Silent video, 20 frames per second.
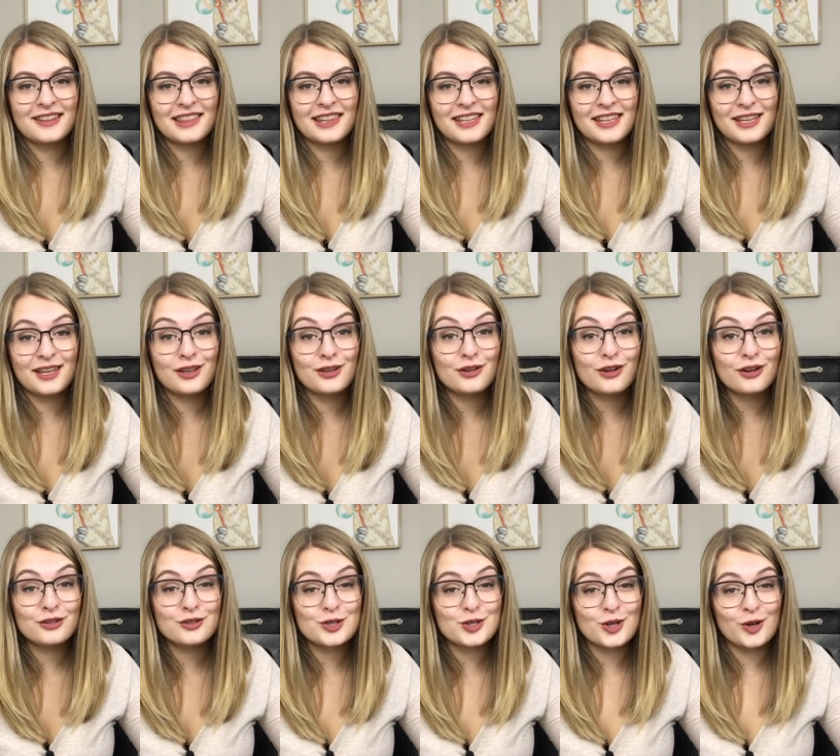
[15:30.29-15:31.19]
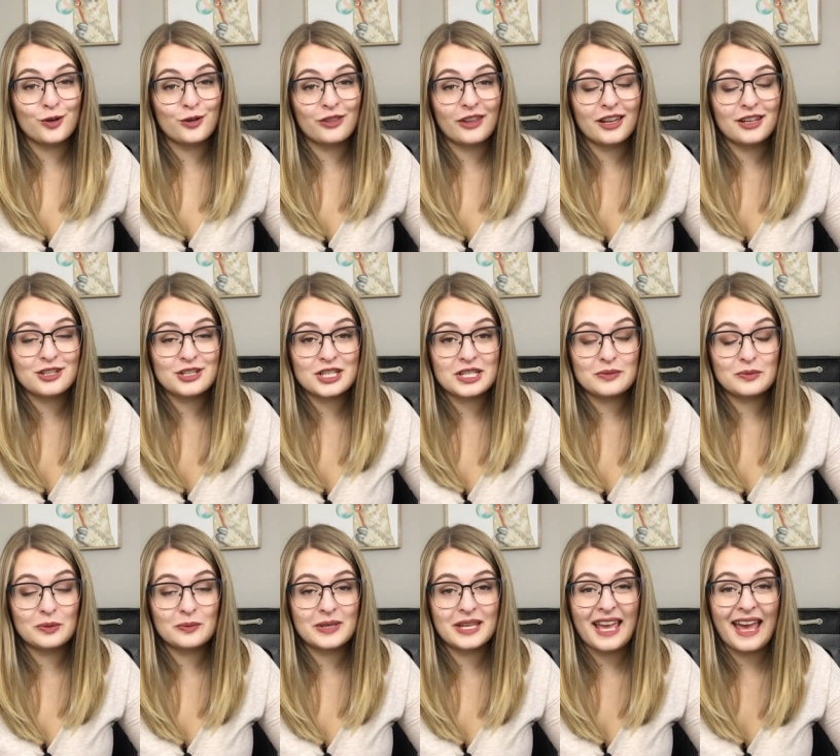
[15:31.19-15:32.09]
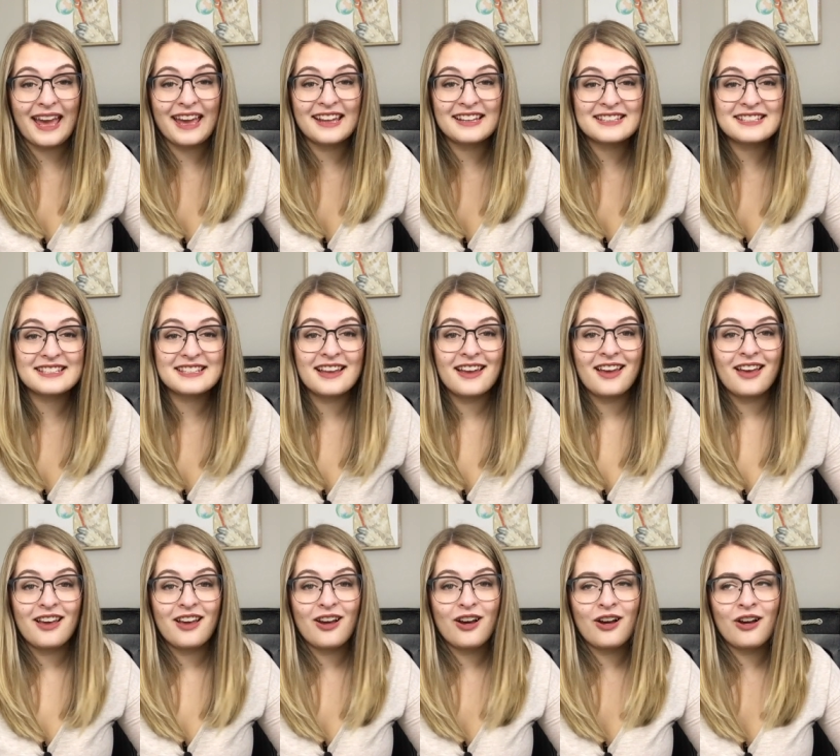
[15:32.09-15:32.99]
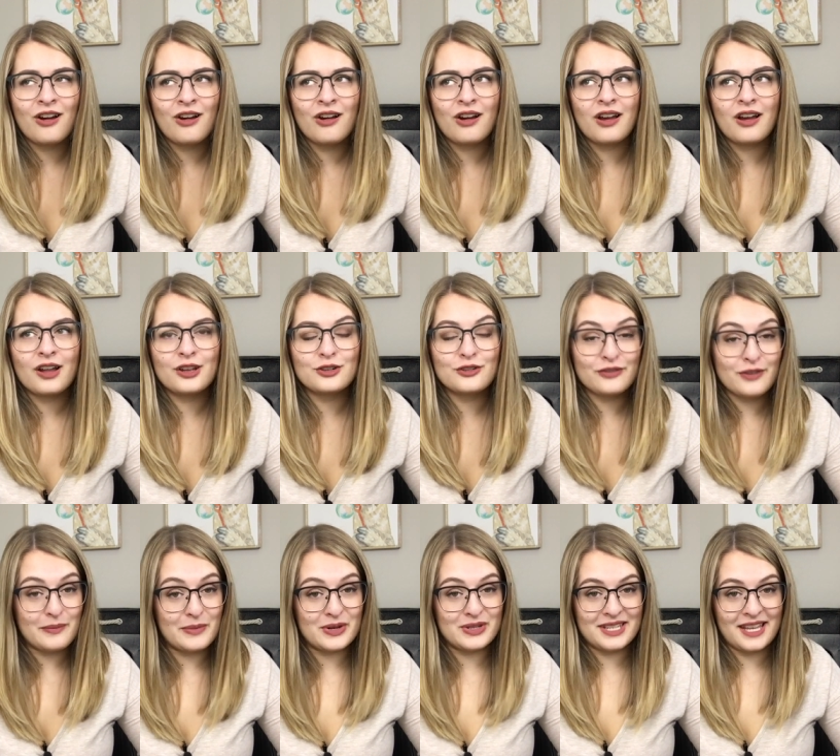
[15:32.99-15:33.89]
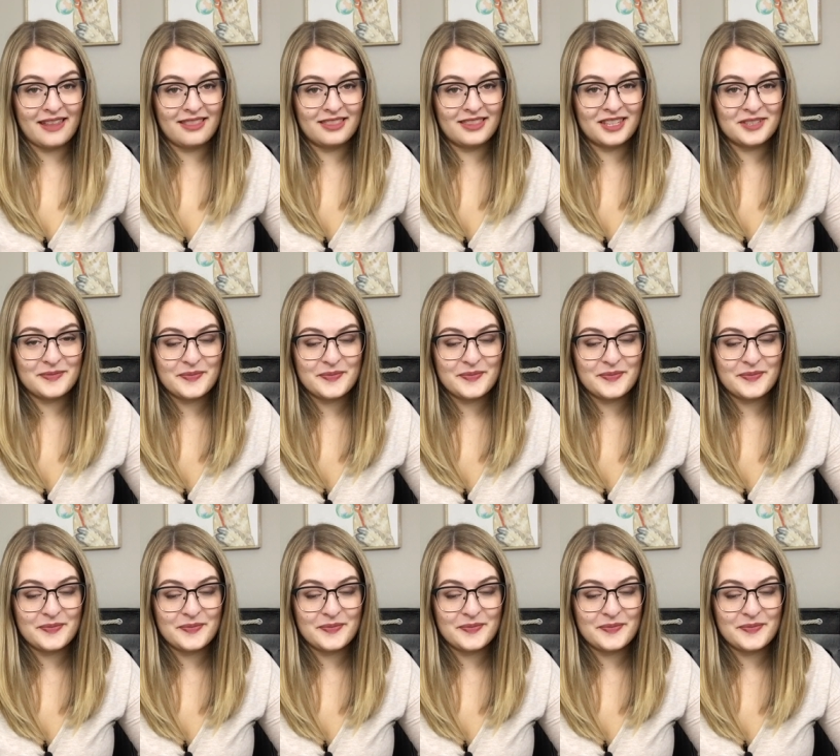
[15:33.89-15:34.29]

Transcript: the yarn show that she will be at on November 10th.